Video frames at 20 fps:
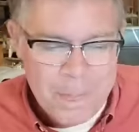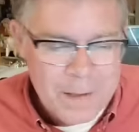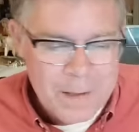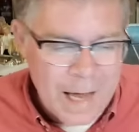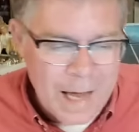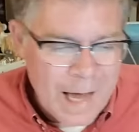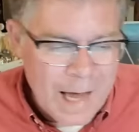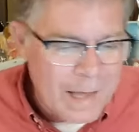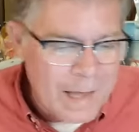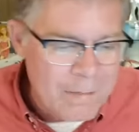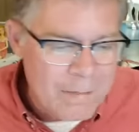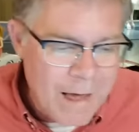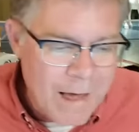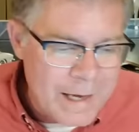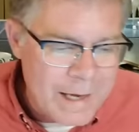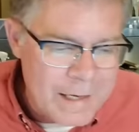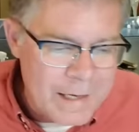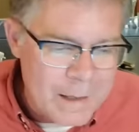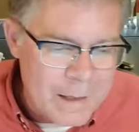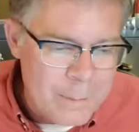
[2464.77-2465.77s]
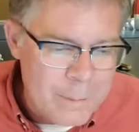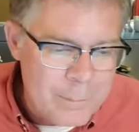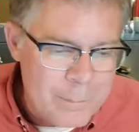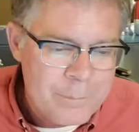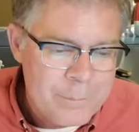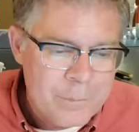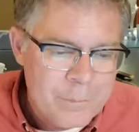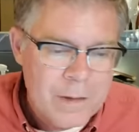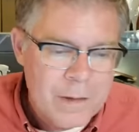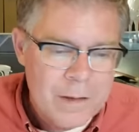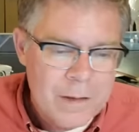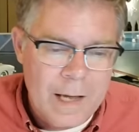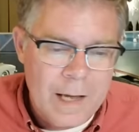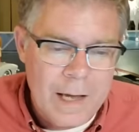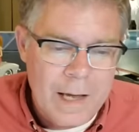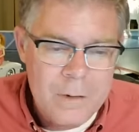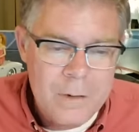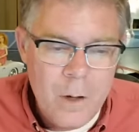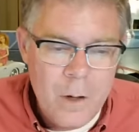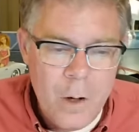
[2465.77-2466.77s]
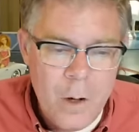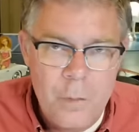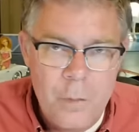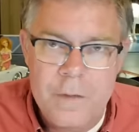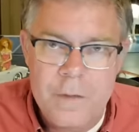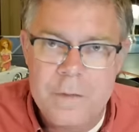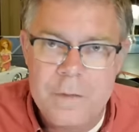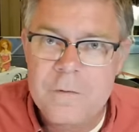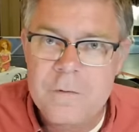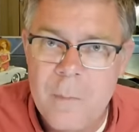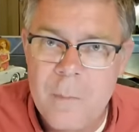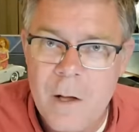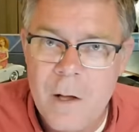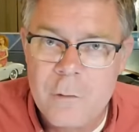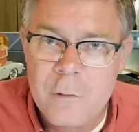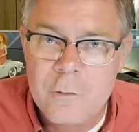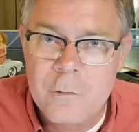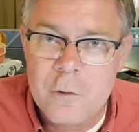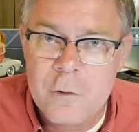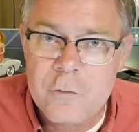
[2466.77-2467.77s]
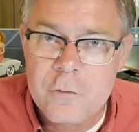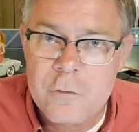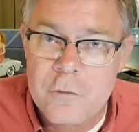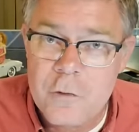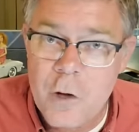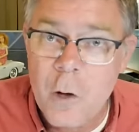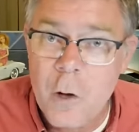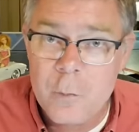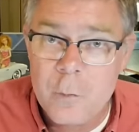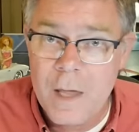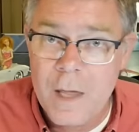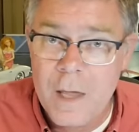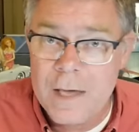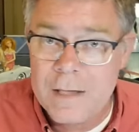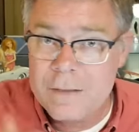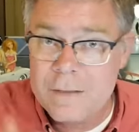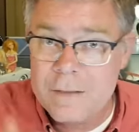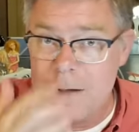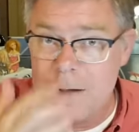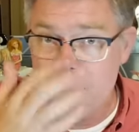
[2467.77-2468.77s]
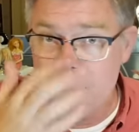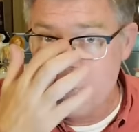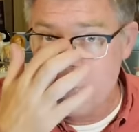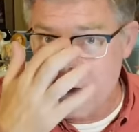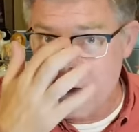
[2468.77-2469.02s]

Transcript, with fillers: I like them. I know that smelters don't like them,